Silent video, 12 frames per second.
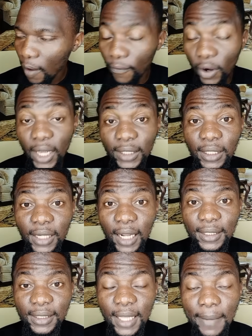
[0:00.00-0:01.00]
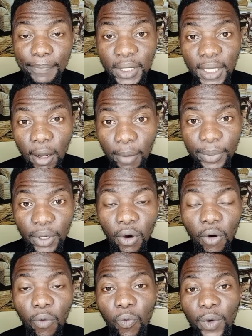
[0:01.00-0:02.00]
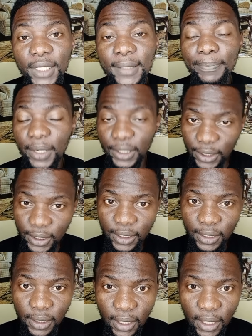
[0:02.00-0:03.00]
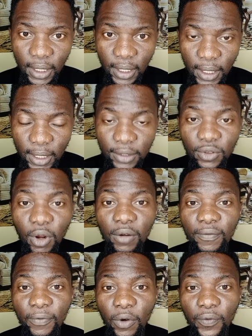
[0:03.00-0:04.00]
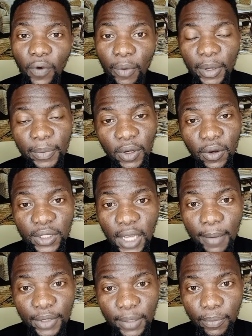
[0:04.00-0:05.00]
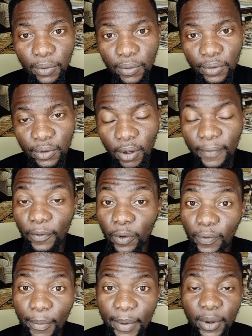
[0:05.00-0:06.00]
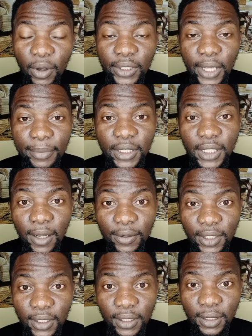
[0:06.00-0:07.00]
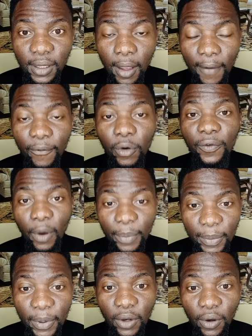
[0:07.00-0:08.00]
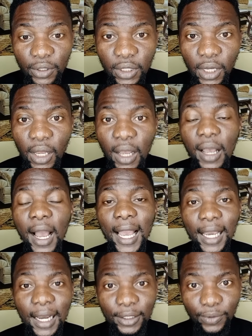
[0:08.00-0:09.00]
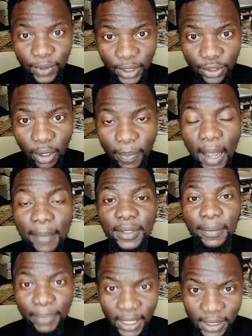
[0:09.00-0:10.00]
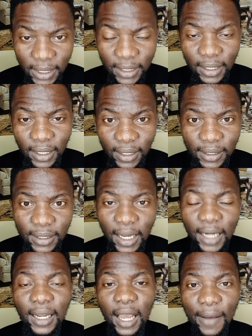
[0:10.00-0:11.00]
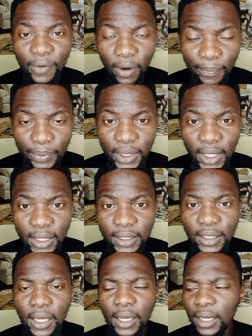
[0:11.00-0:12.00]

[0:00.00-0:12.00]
forgetting that same Peter Obi always preached, "Don't vote for me because I'm Igbo. Don't vote for me because I'm the Southeast. Vote for me because I can do the job. I'm the best in the race and have competence,